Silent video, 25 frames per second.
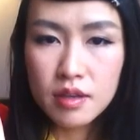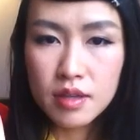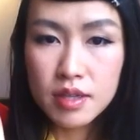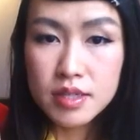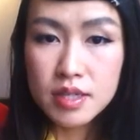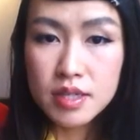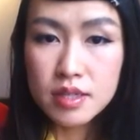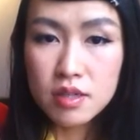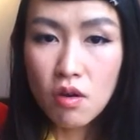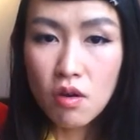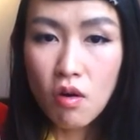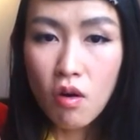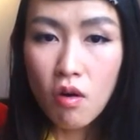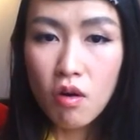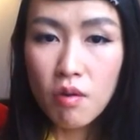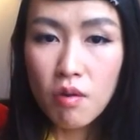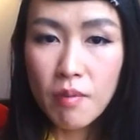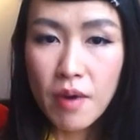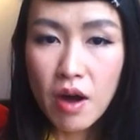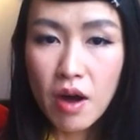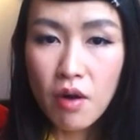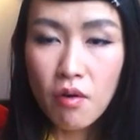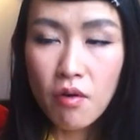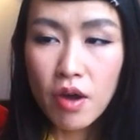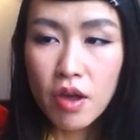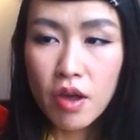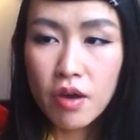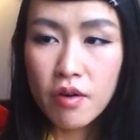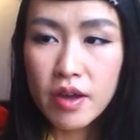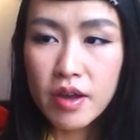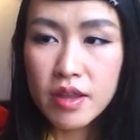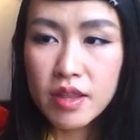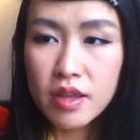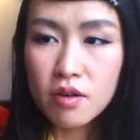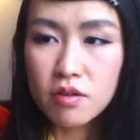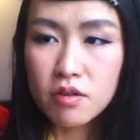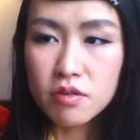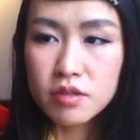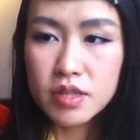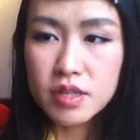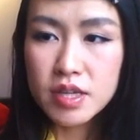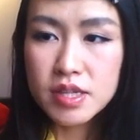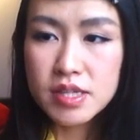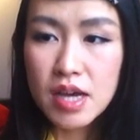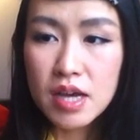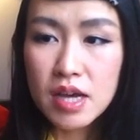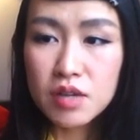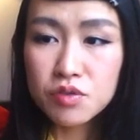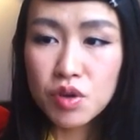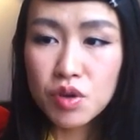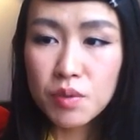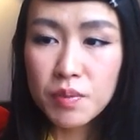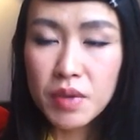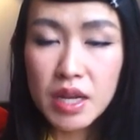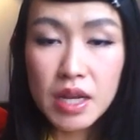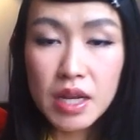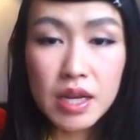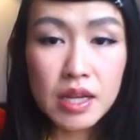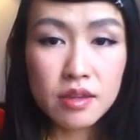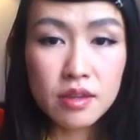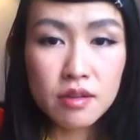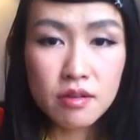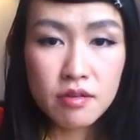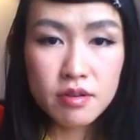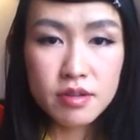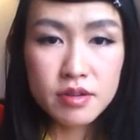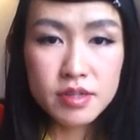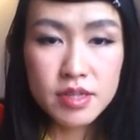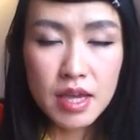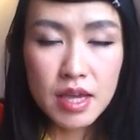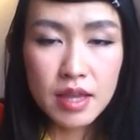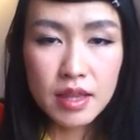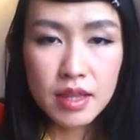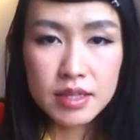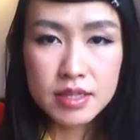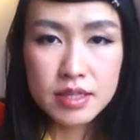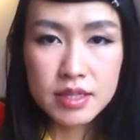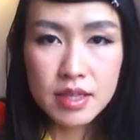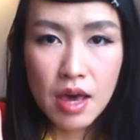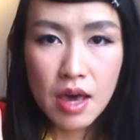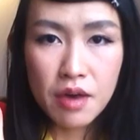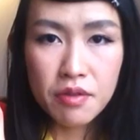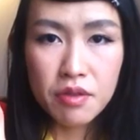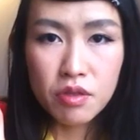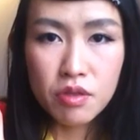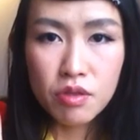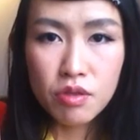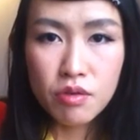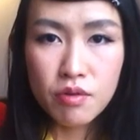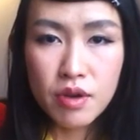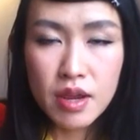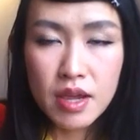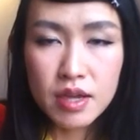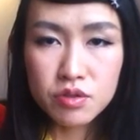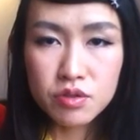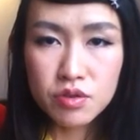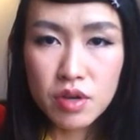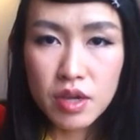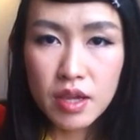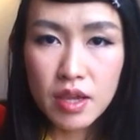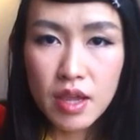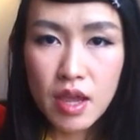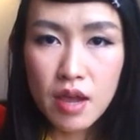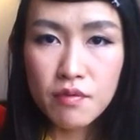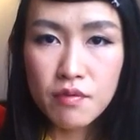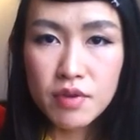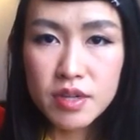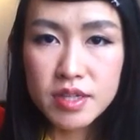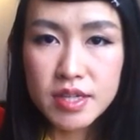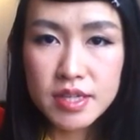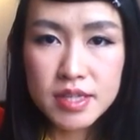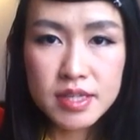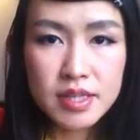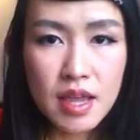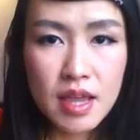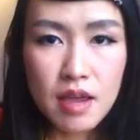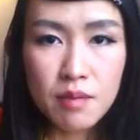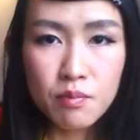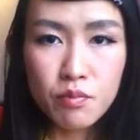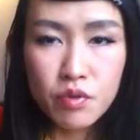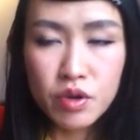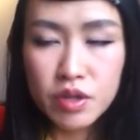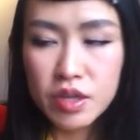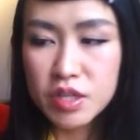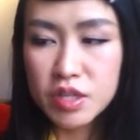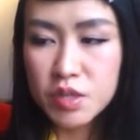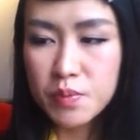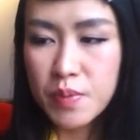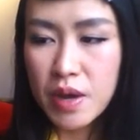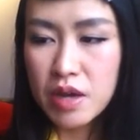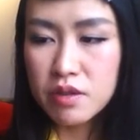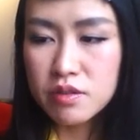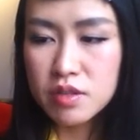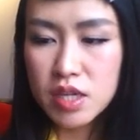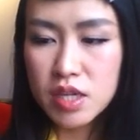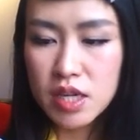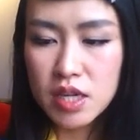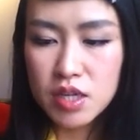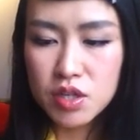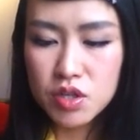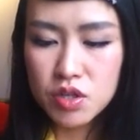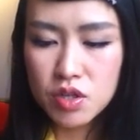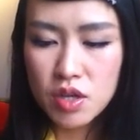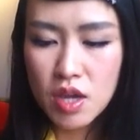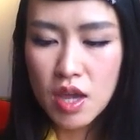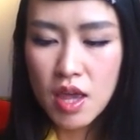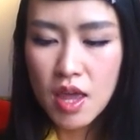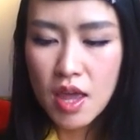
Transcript: This is jojoba oil and it contains 100 milliliters and it's 1,300 yen, which is 10 British pounds ish.